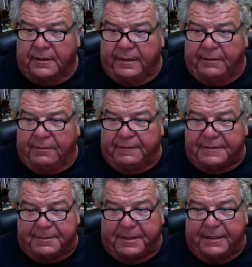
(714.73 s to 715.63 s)
Yeah, we have
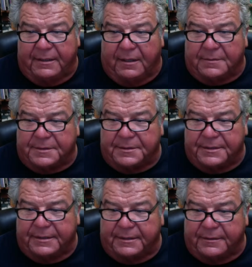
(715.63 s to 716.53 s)
spiny lobsters
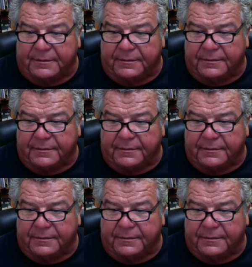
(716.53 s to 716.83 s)
here.